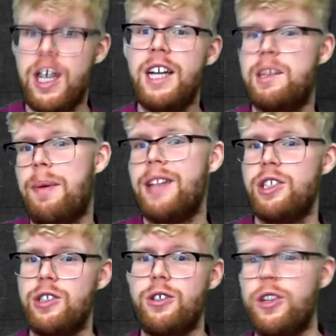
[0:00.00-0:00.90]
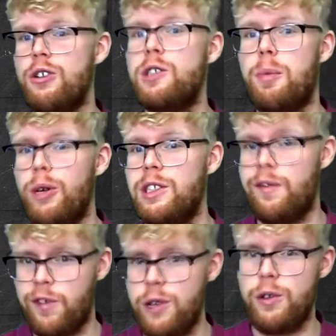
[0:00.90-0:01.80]
dependent on whose point of
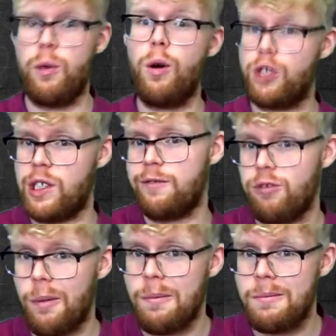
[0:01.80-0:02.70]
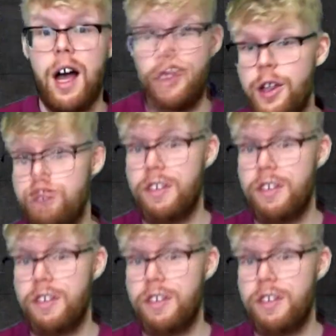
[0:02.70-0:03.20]
view you're watching from. Another